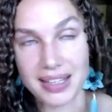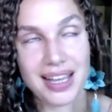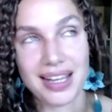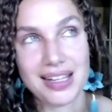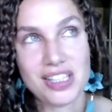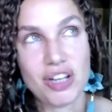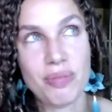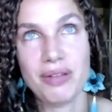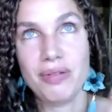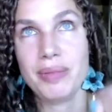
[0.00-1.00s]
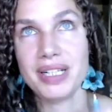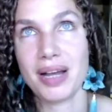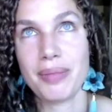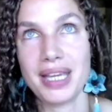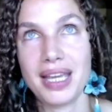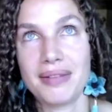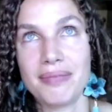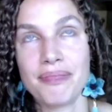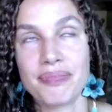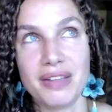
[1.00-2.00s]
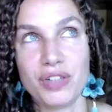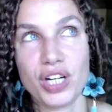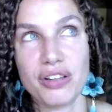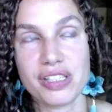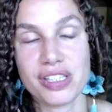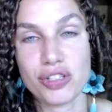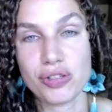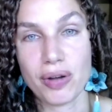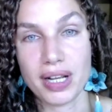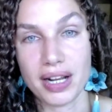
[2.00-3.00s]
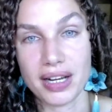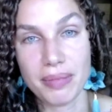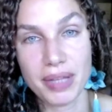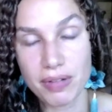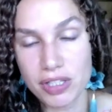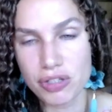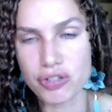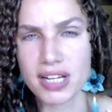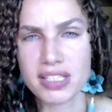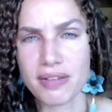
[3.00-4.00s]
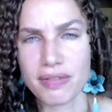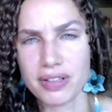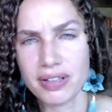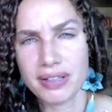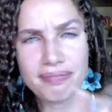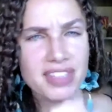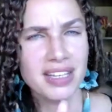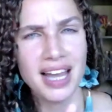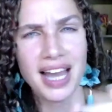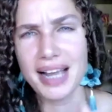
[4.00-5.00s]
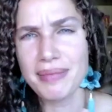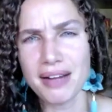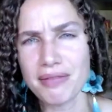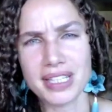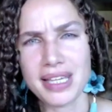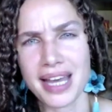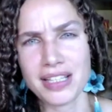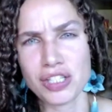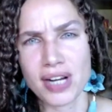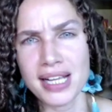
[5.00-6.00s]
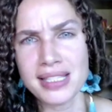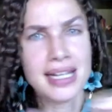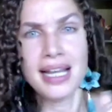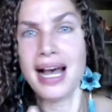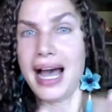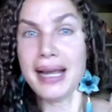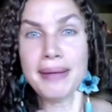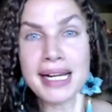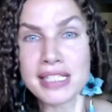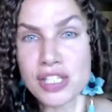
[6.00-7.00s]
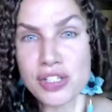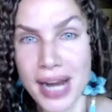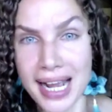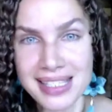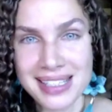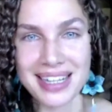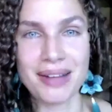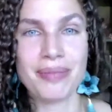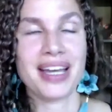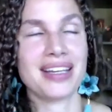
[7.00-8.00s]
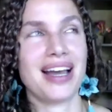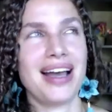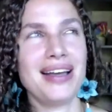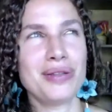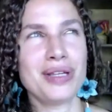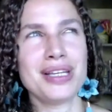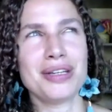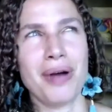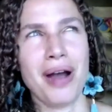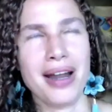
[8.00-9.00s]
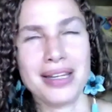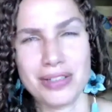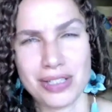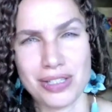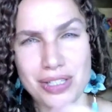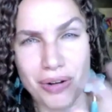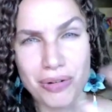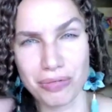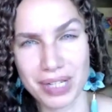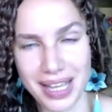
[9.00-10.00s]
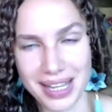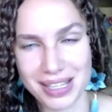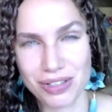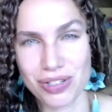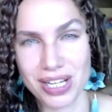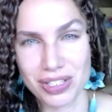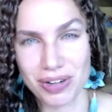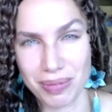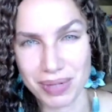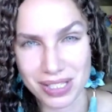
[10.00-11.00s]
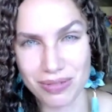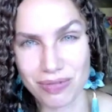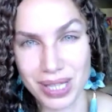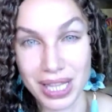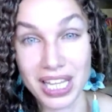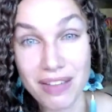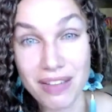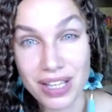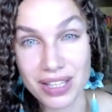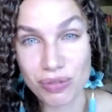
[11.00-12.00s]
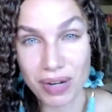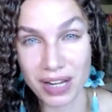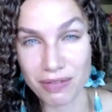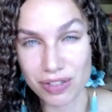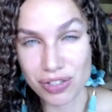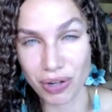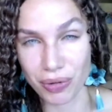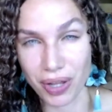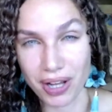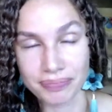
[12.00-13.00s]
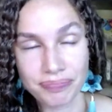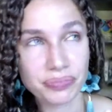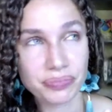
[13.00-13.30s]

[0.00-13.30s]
Like I get so many women coming in and they've got all these issues going on. And I'm like, what's your stress level? And they're like, I'm not really that stressed. I'm not stressed. And I'm like, I think you are. You just don't realize how stressed you are because you've been living this way for so long.